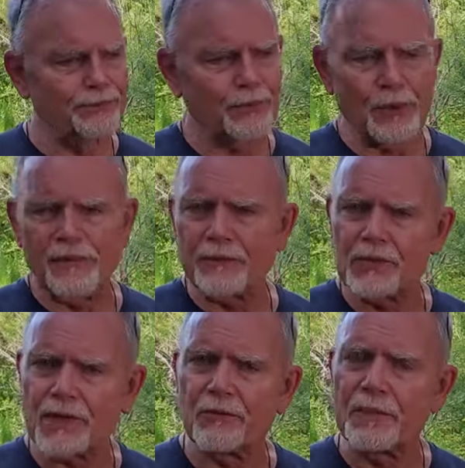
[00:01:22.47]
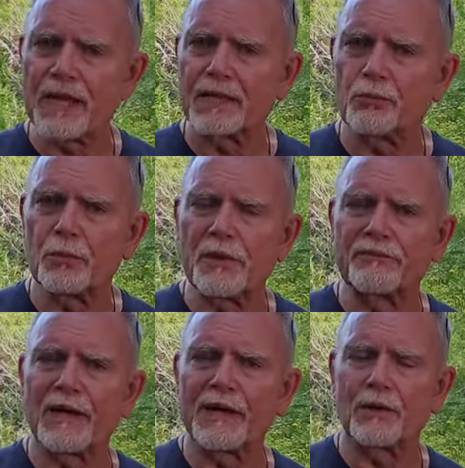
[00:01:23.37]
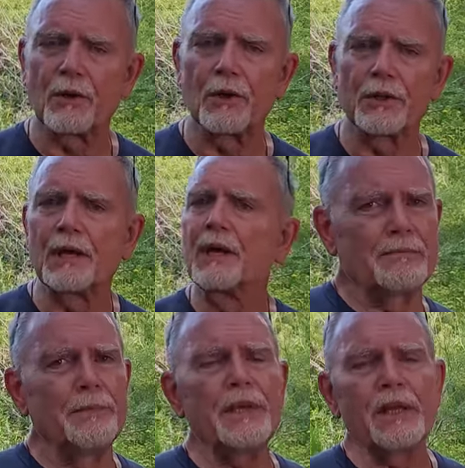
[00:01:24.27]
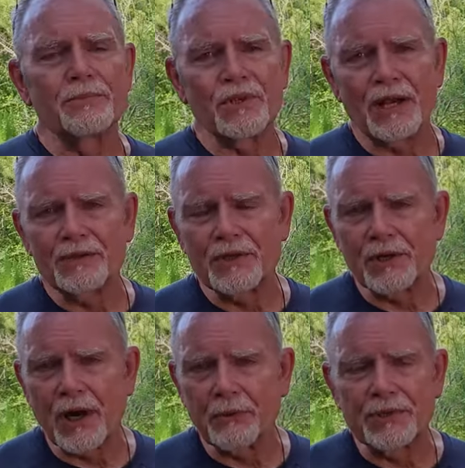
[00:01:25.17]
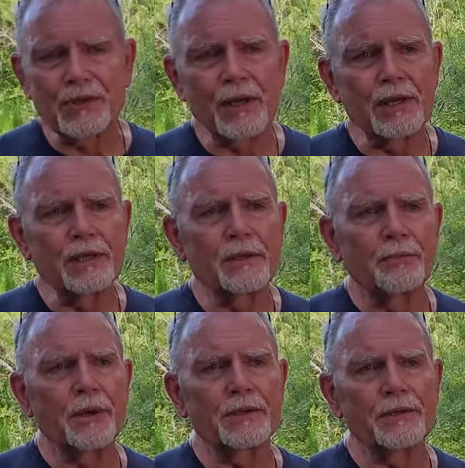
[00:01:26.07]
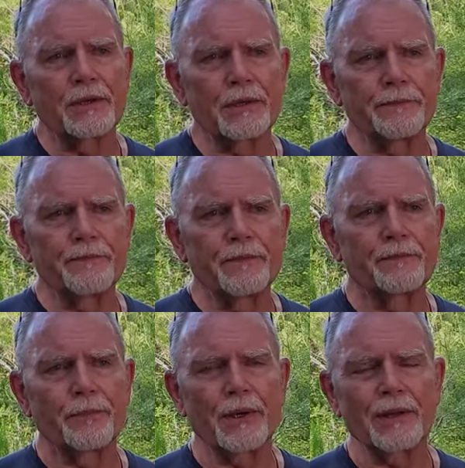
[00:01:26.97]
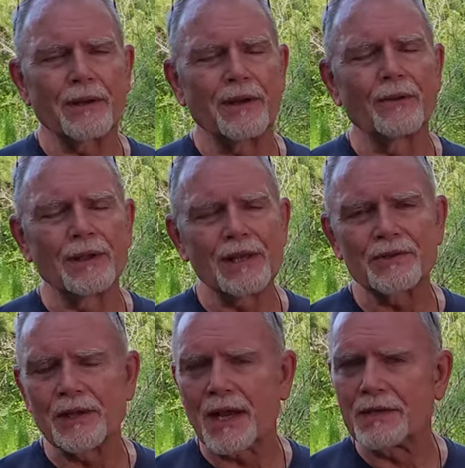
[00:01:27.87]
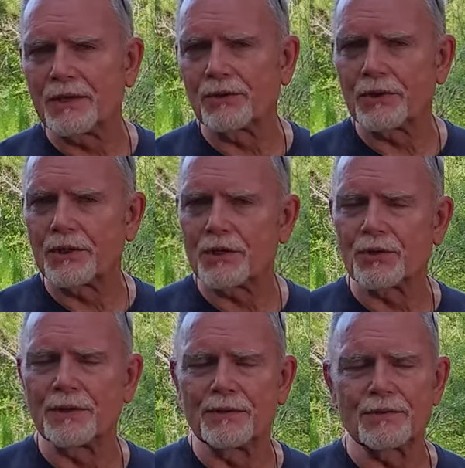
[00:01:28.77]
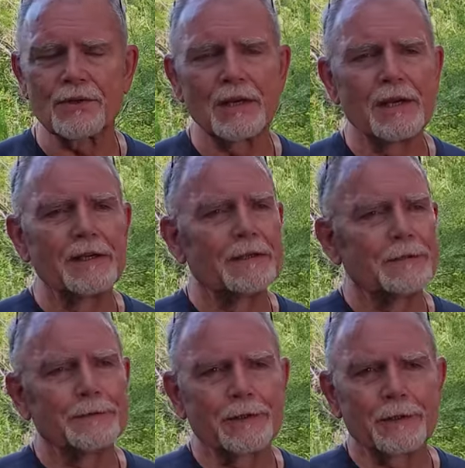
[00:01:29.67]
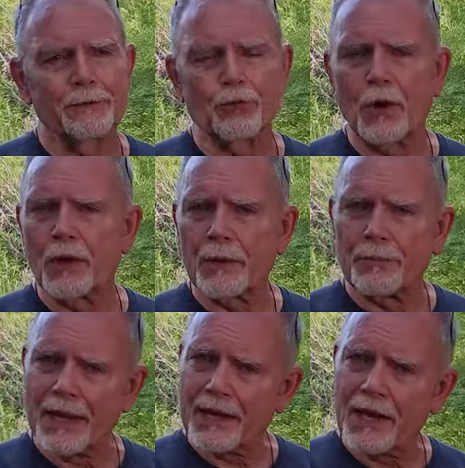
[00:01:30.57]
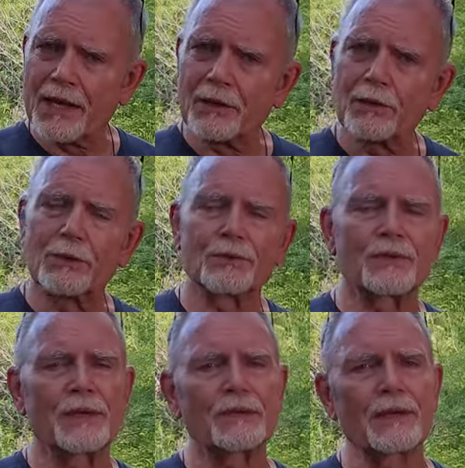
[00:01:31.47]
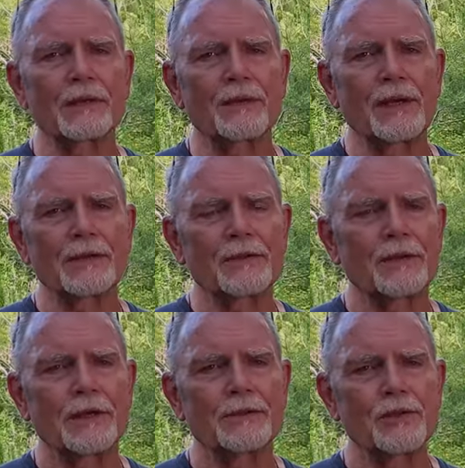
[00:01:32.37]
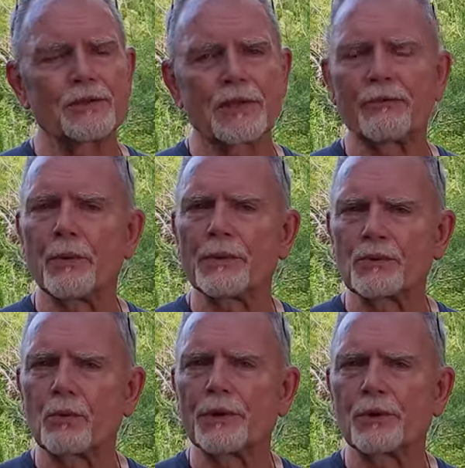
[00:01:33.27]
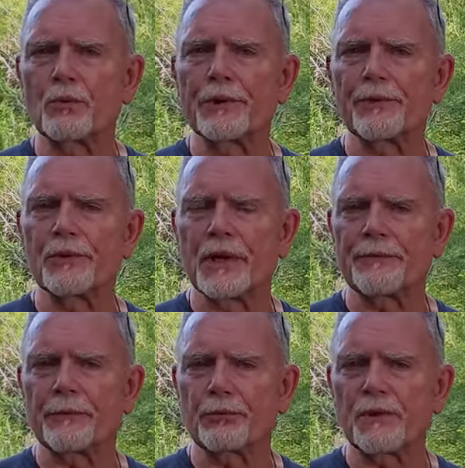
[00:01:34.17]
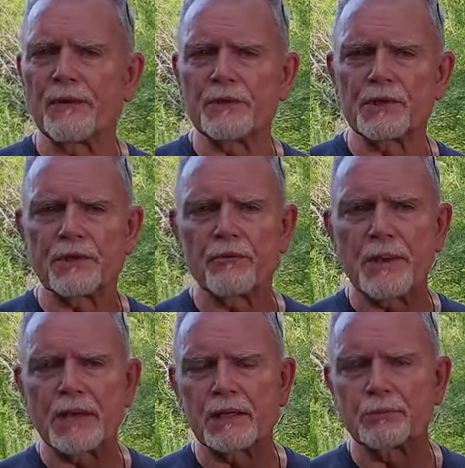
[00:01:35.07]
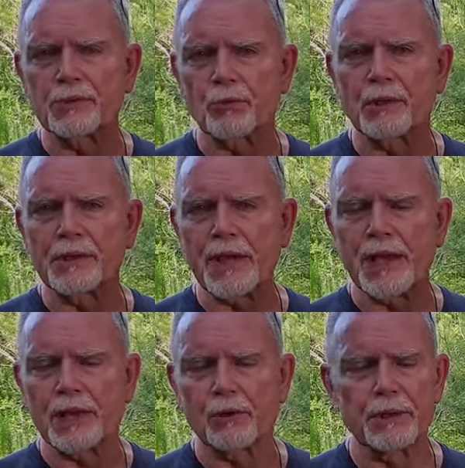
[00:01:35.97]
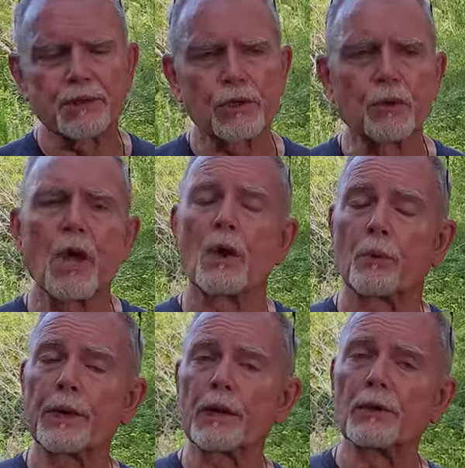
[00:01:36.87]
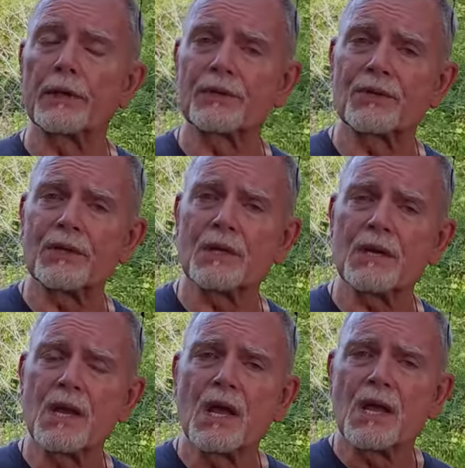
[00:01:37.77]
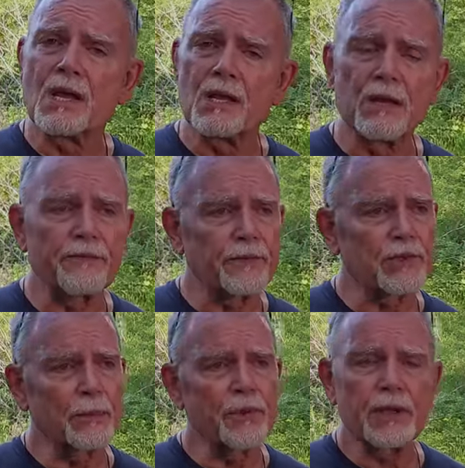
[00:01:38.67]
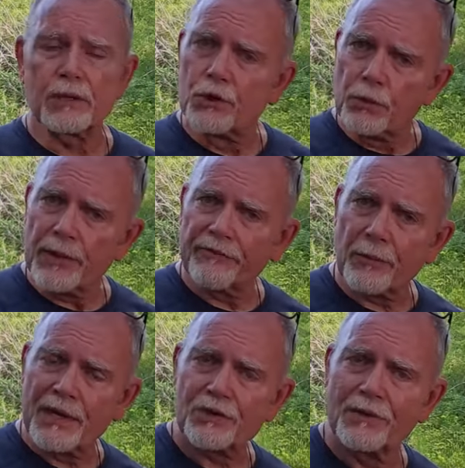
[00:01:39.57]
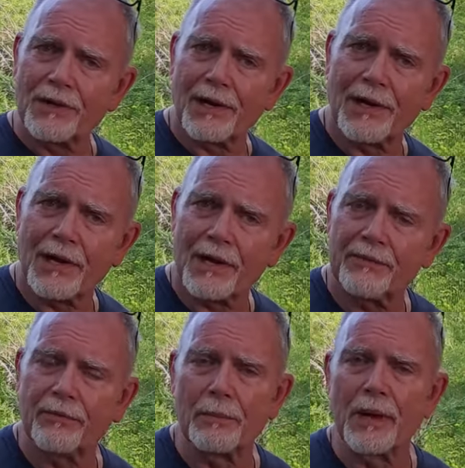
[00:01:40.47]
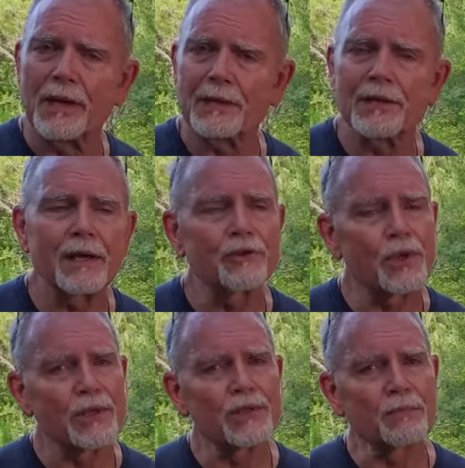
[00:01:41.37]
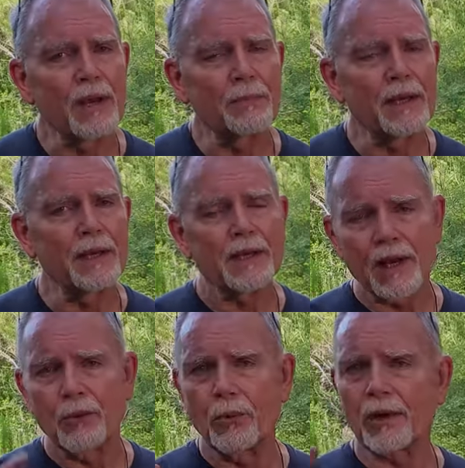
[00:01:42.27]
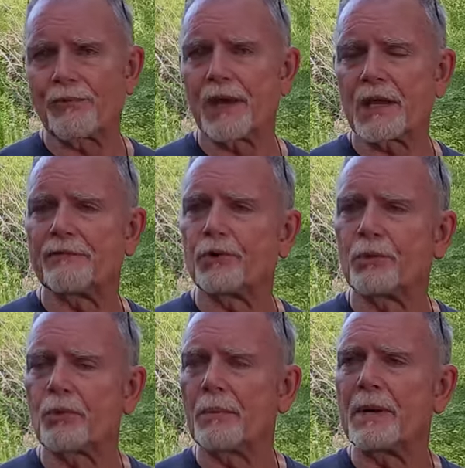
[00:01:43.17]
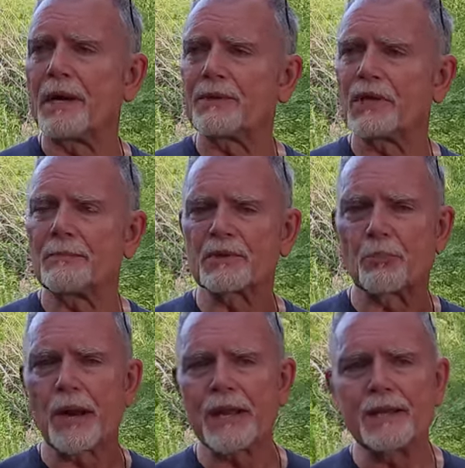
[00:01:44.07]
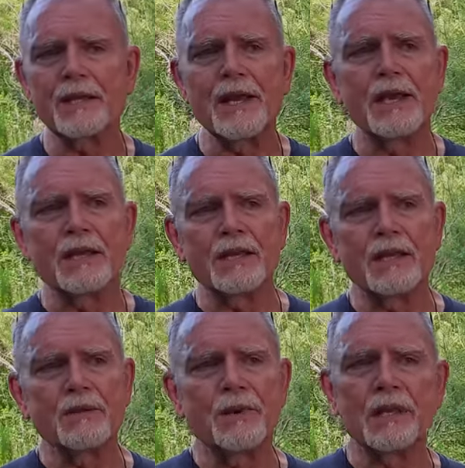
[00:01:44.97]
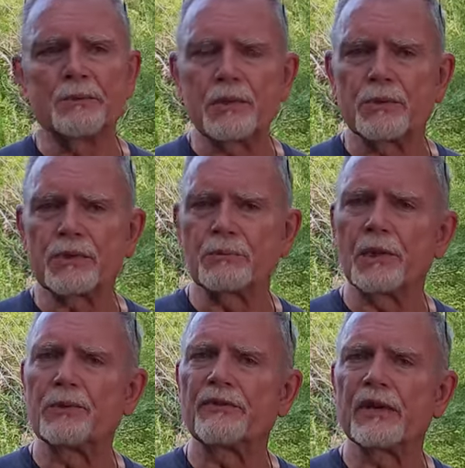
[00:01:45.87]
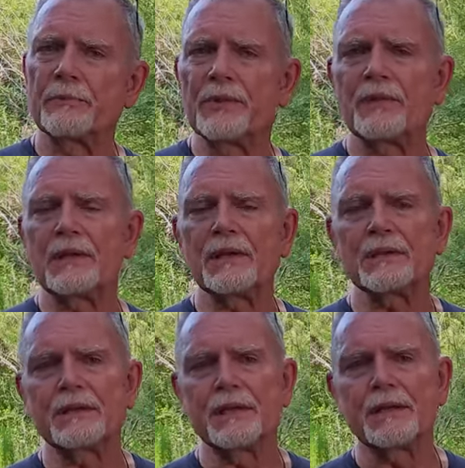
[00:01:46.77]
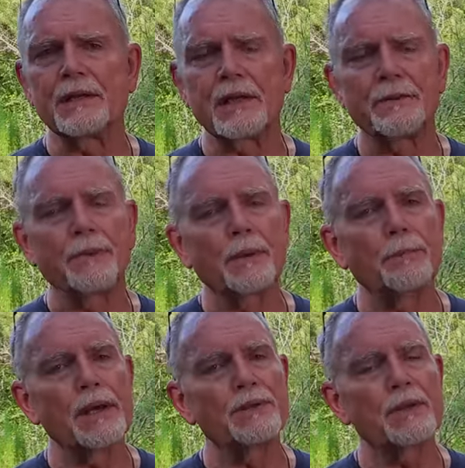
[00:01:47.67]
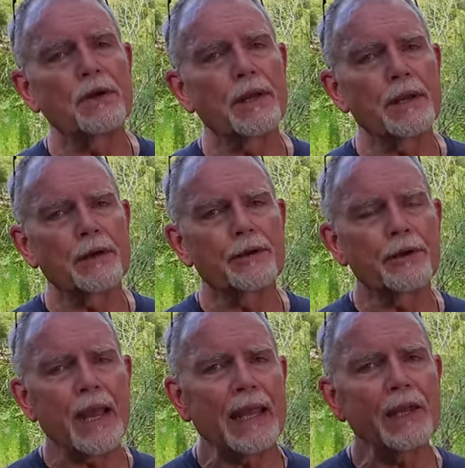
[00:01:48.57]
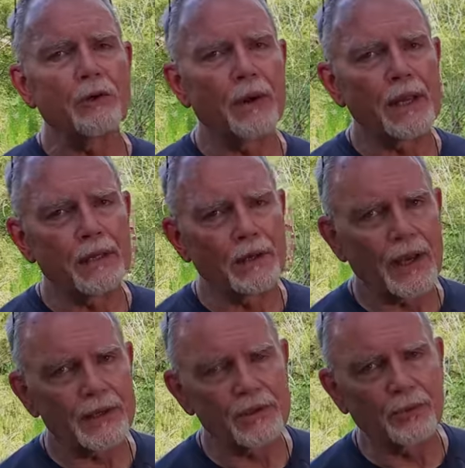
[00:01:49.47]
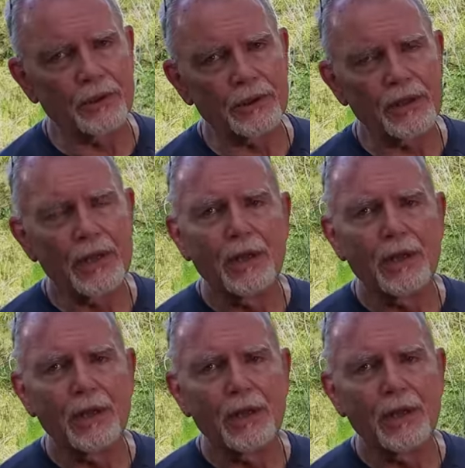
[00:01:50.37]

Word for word: 357 Magnum would be fine on medium-sized deer, I would say, but um, but on less than ideal conditions, uh, wrong at bad angles, things like that. I uh, just have always wondered whether or not the 357 Magnum was really adequate. So we're going to look and see if some of the new information that I have might have changed my mind. And I want to thank a viewer of mine. His name is Brad. He emailed me with some load development that he had done based on a 180 grain cast bullet.